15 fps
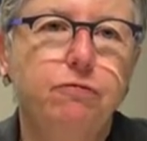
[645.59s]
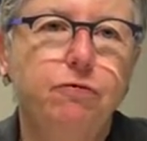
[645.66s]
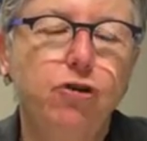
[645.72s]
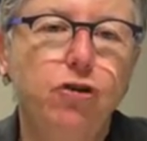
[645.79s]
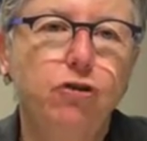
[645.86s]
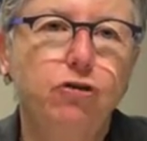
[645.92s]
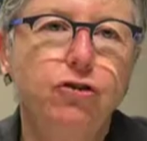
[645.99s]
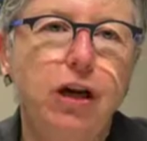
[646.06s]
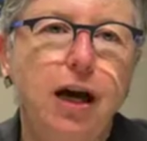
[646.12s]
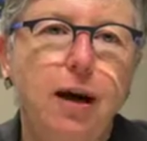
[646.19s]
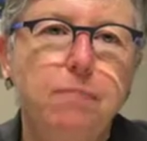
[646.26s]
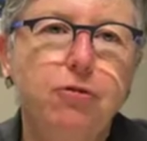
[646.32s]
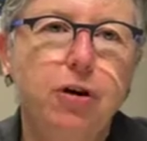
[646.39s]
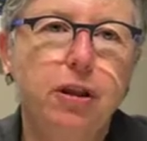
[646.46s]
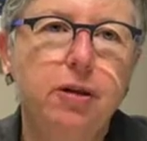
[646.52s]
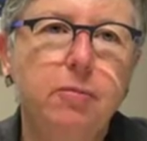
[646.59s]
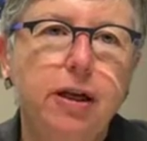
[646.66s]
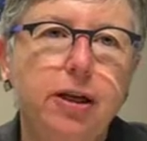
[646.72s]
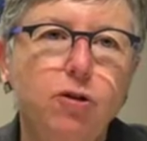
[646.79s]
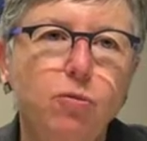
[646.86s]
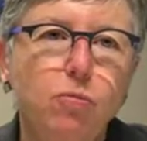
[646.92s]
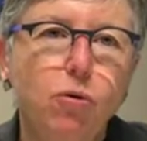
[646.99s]
views ARPA and the
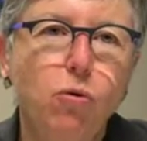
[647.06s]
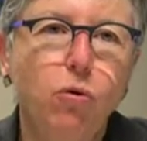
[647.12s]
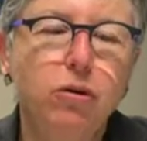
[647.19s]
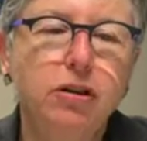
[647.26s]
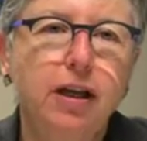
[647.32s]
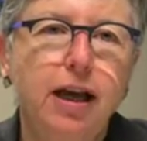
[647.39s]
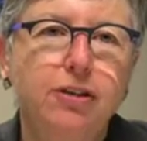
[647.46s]
medical board